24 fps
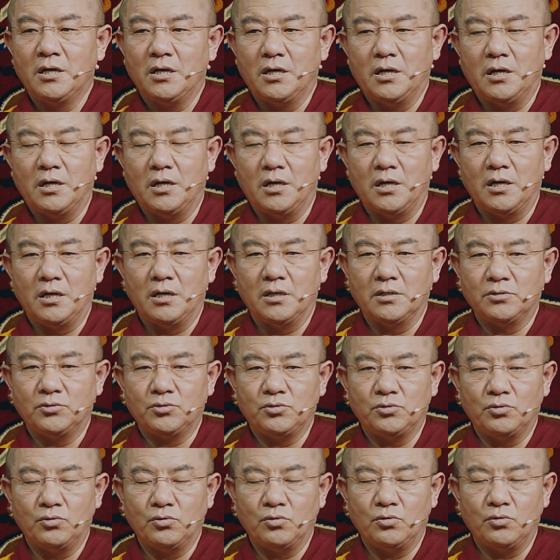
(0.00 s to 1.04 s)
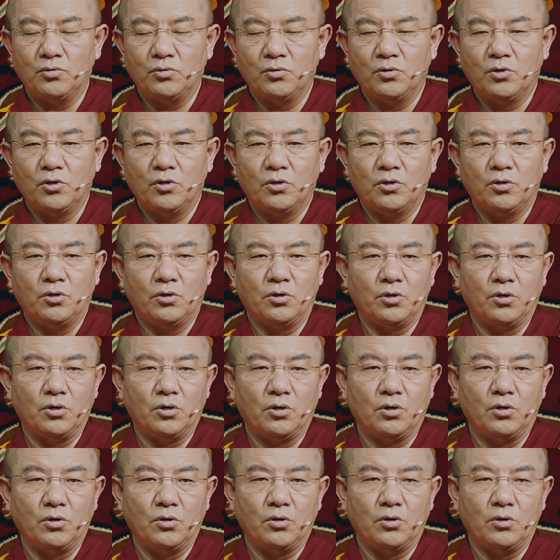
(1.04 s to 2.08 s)
with generosity,
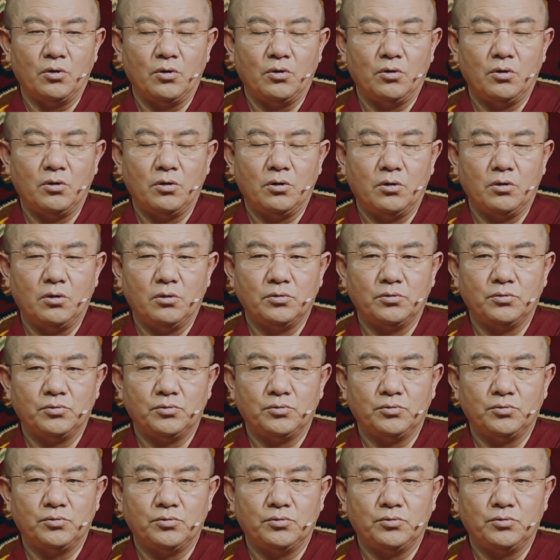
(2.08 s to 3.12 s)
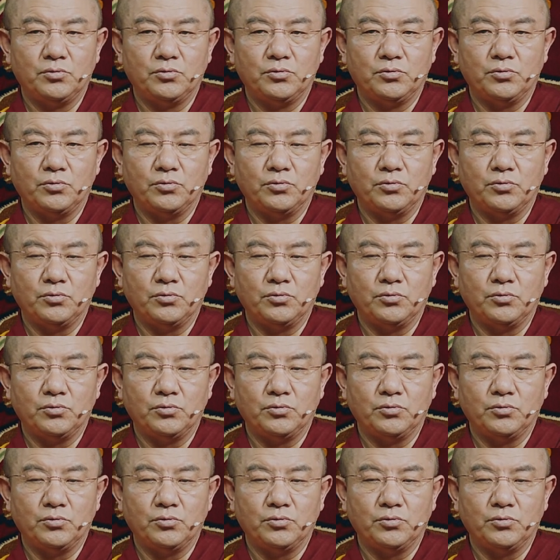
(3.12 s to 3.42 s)
uphold precepts,